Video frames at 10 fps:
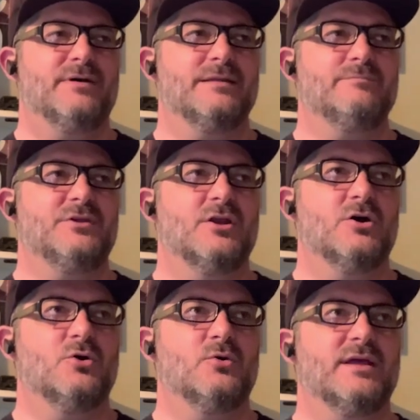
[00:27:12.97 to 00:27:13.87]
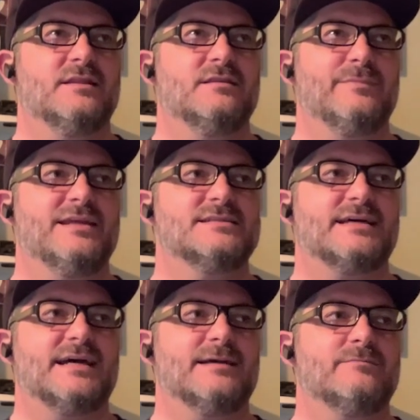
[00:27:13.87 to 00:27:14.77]
But in the
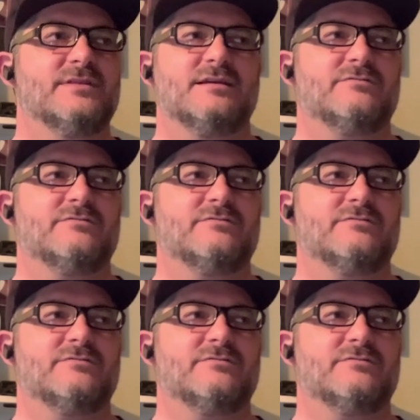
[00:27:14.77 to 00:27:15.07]
meantime,